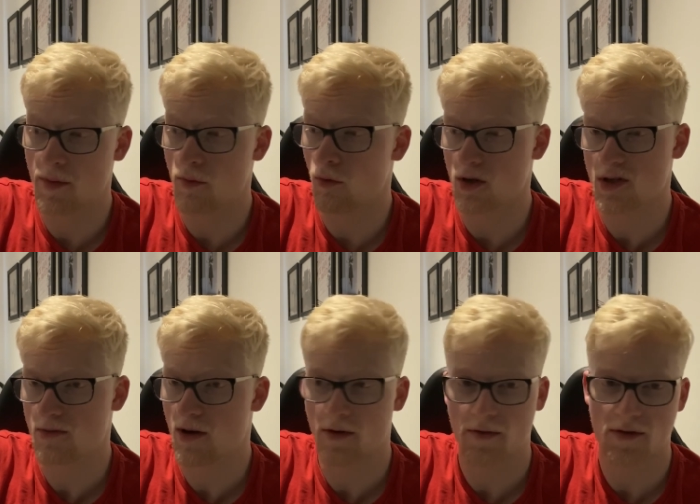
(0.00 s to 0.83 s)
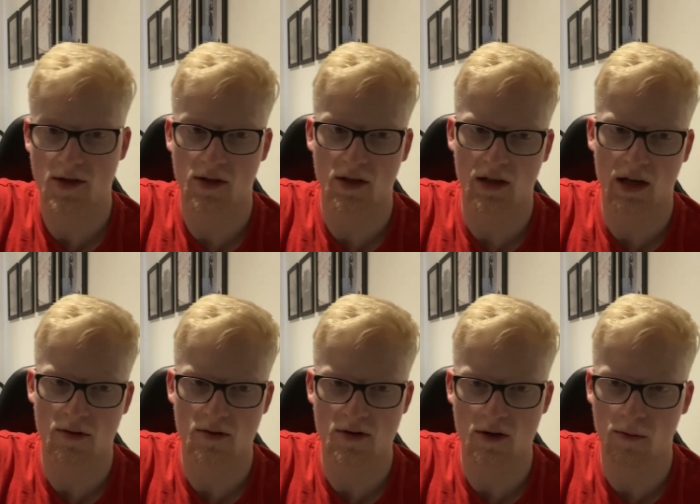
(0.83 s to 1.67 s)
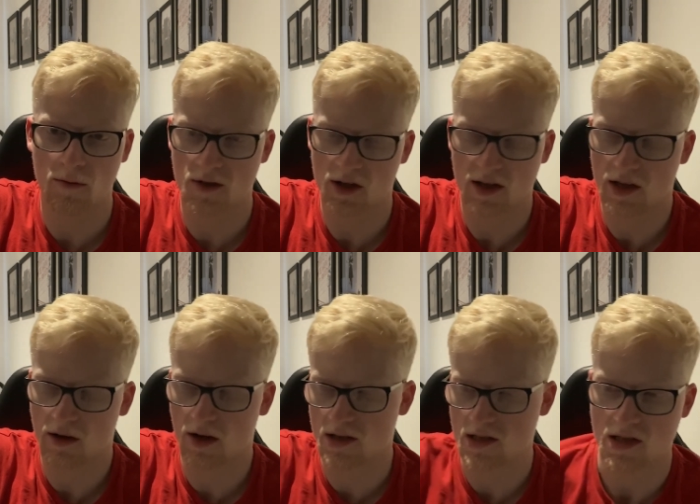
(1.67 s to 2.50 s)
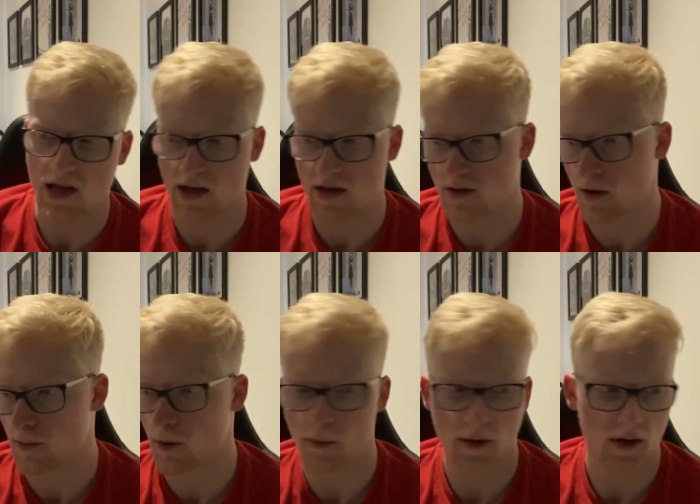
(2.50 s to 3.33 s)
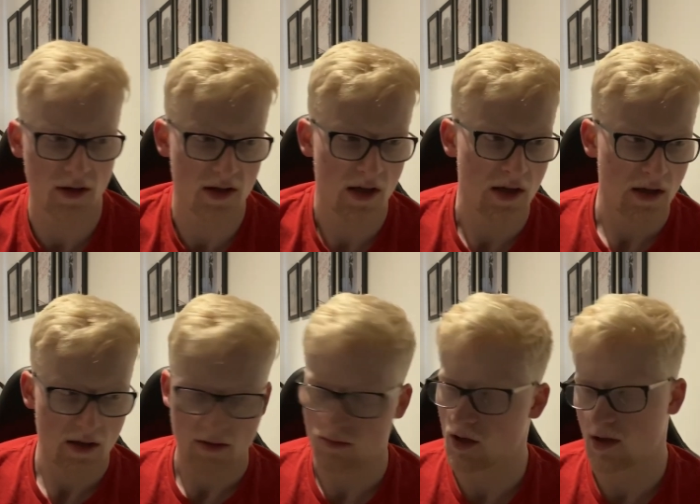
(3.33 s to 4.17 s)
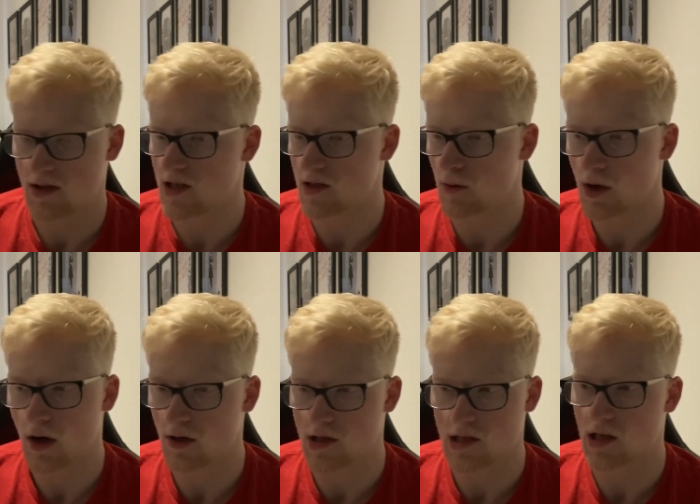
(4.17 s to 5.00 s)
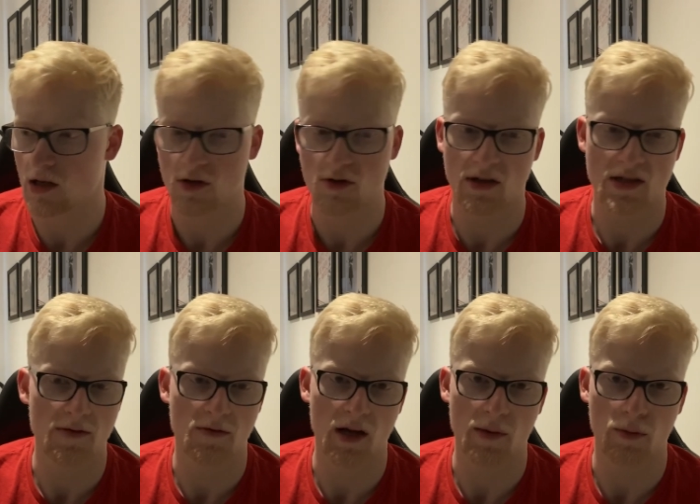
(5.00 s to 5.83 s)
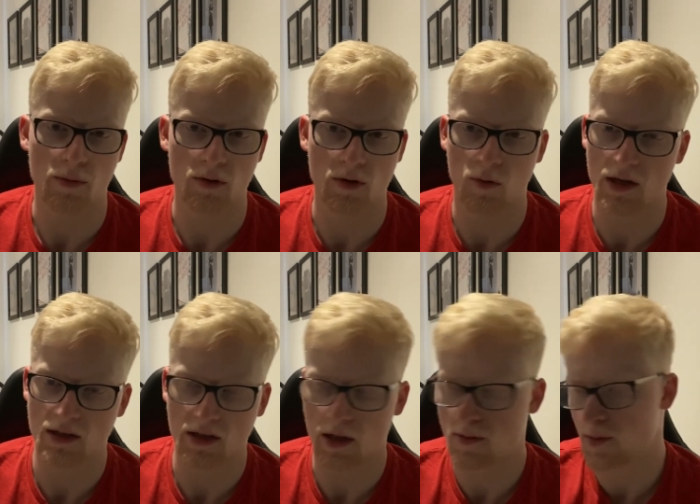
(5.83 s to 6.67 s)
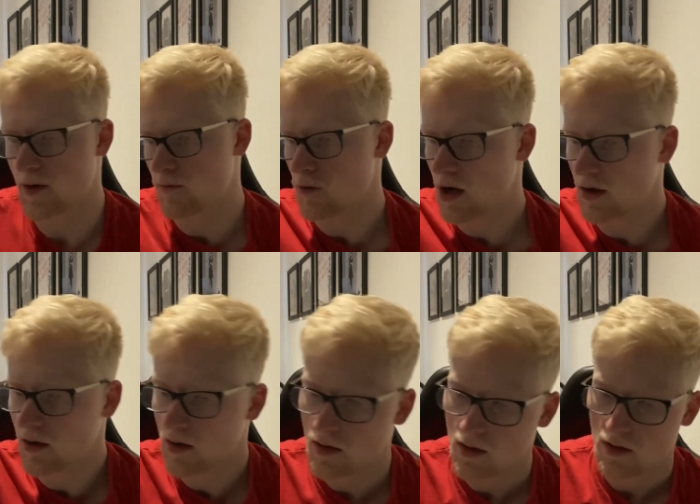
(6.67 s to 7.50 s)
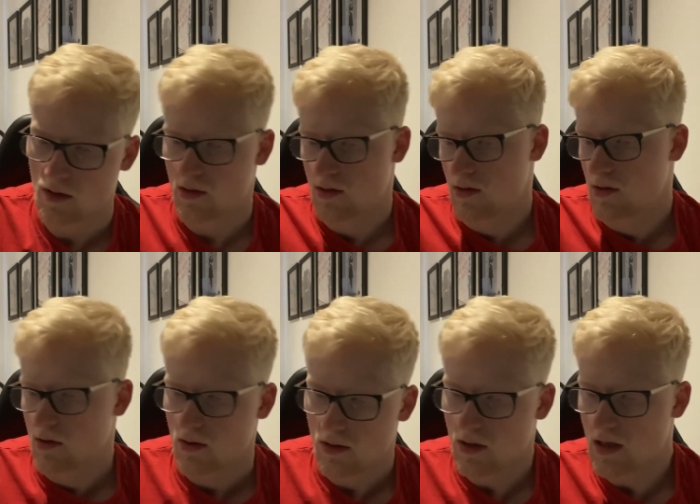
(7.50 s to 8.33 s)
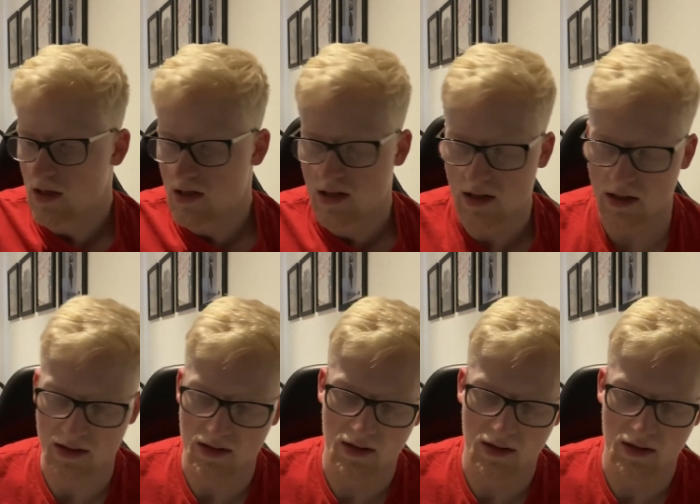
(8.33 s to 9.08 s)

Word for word: him whatsoever for turning down stop, turning down us to stay at Stockport because, like I said, we are just an unattractive club with the way the club's being run. It's I,